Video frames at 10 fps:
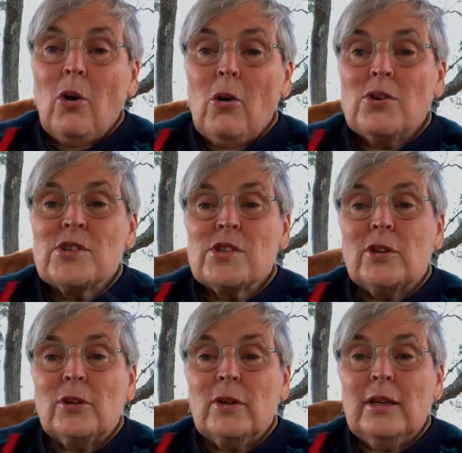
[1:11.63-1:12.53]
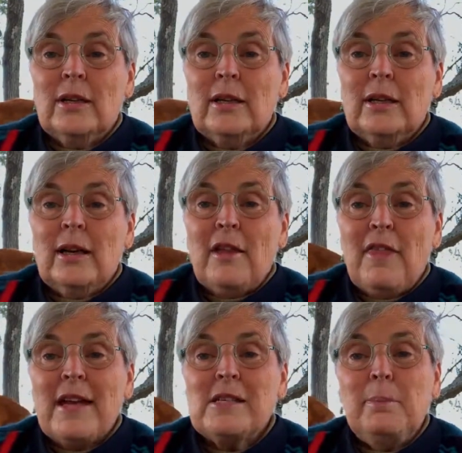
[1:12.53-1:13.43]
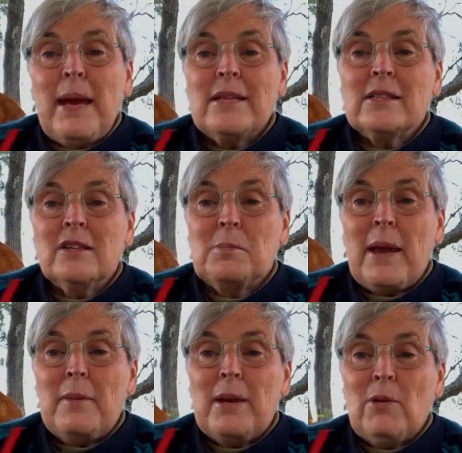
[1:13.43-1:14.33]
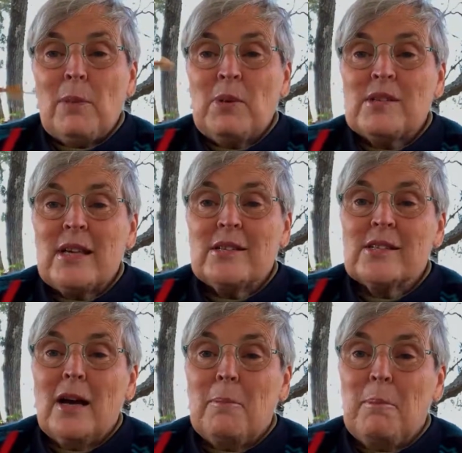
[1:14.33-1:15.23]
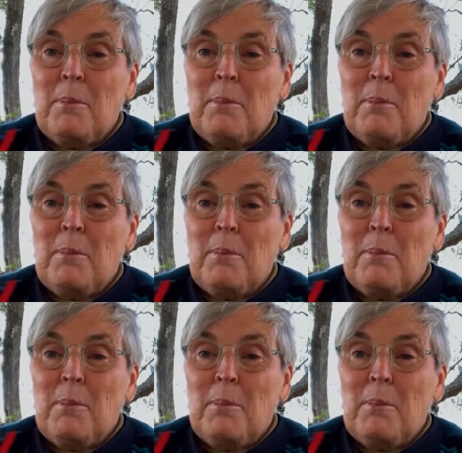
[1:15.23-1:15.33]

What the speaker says: Also, that abandoned baby represents a